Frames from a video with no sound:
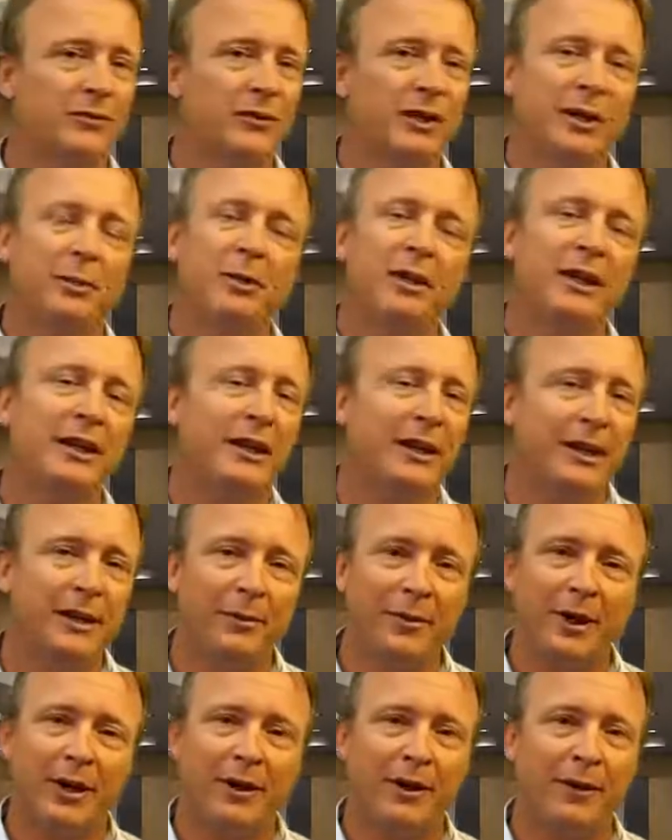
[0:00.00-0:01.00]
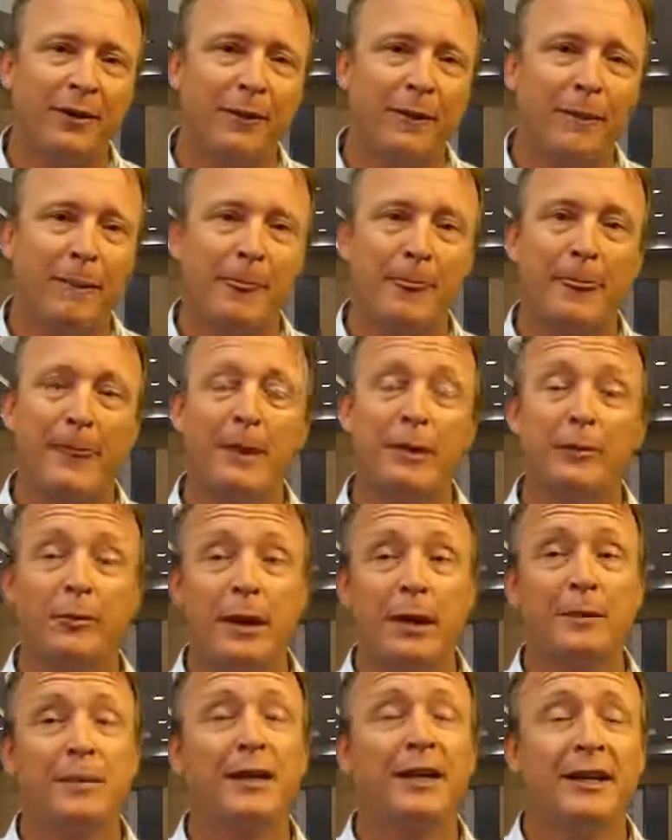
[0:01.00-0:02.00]
send me an email,
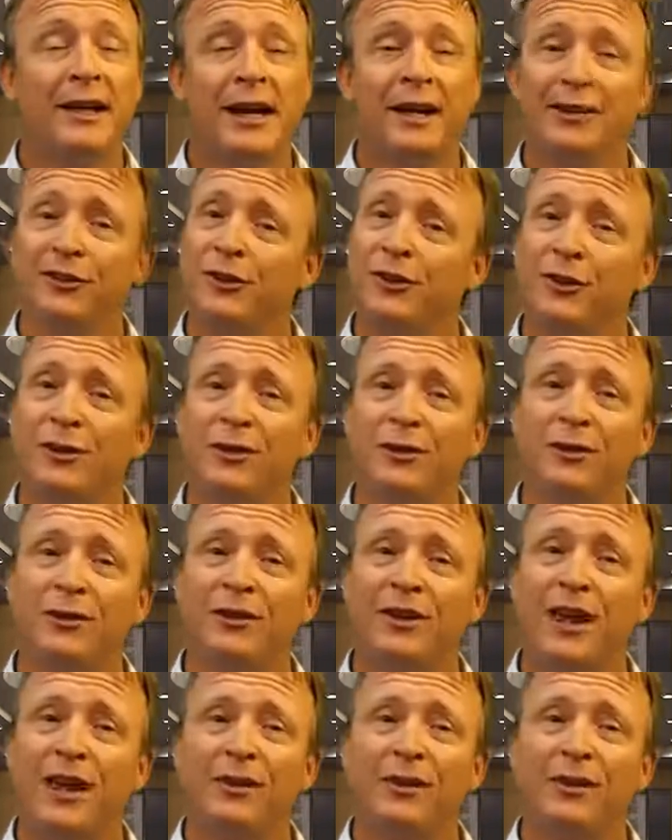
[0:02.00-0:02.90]
rate me in iTunes.